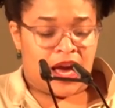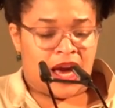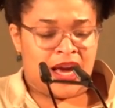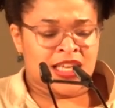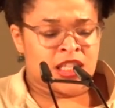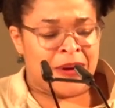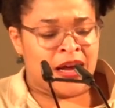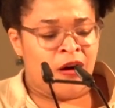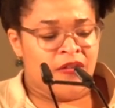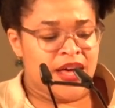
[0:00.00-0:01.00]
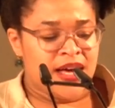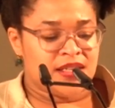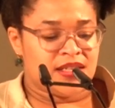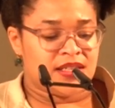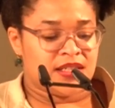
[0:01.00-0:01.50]
And despite all
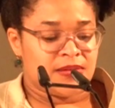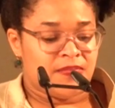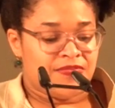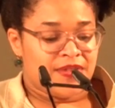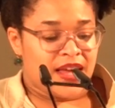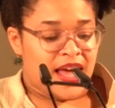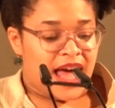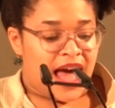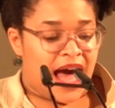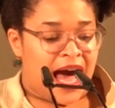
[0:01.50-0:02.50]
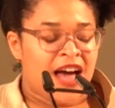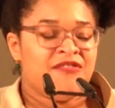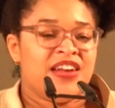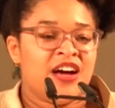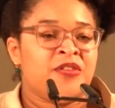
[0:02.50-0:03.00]
this, I
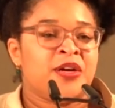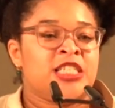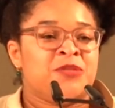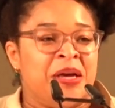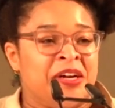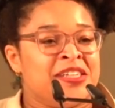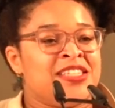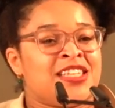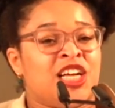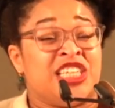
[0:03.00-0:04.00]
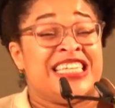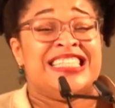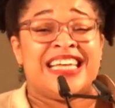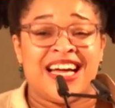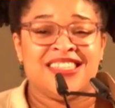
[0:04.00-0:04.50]
have never experienced such
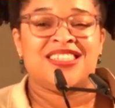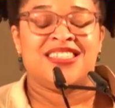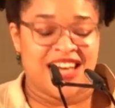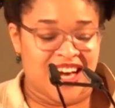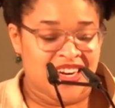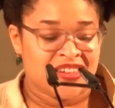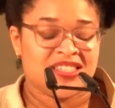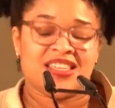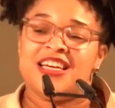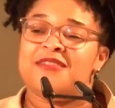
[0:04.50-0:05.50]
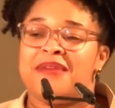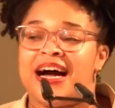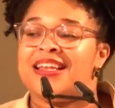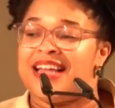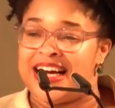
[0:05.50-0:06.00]
intense stares in
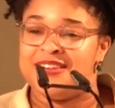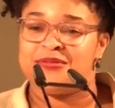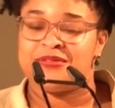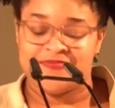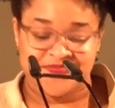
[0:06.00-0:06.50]
my life.